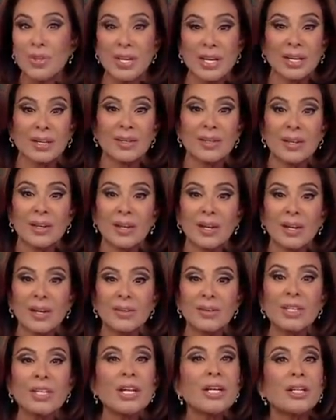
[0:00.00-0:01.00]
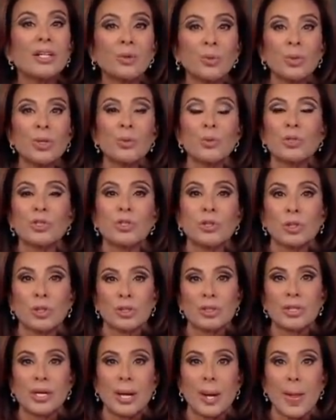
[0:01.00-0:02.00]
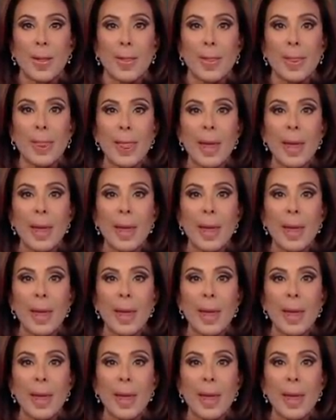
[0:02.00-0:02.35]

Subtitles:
thing that Hillary was looked at?